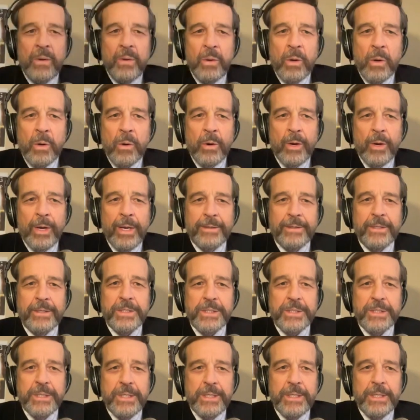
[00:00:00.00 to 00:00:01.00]
Hi, this
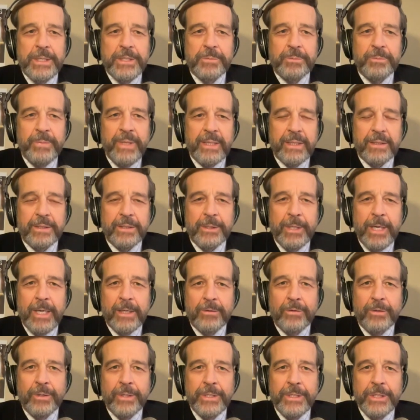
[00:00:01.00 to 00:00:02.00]
is Mick, the
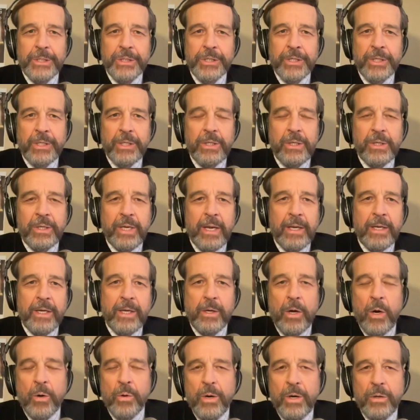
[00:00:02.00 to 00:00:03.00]
doctor of digital,
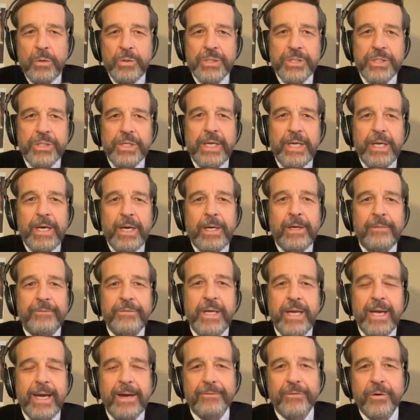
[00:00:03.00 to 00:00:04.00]
co hosting of
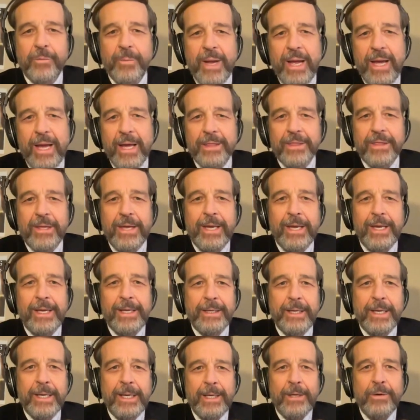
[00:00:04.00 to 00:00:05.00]
The Aftermath,
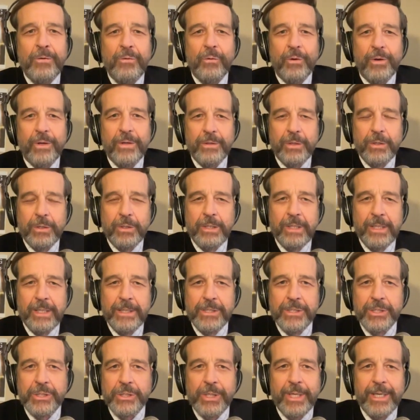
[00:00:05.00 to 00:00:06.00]
and Kendra, the
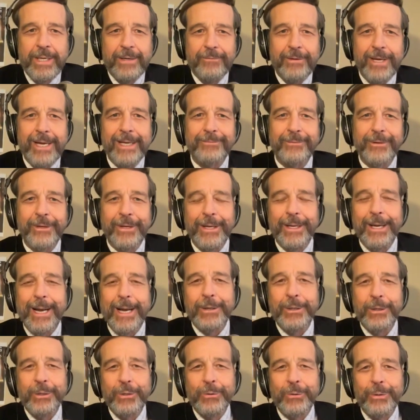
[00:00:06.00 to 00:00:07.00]
legislative advocate. How
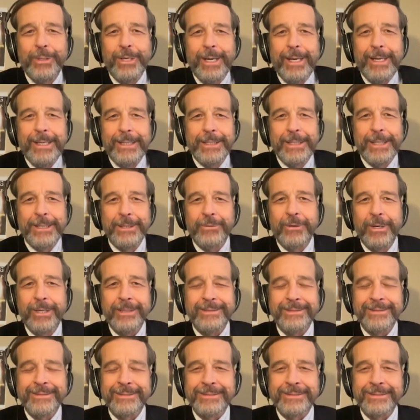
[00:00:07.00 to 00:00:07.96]
you doing today, Kendra?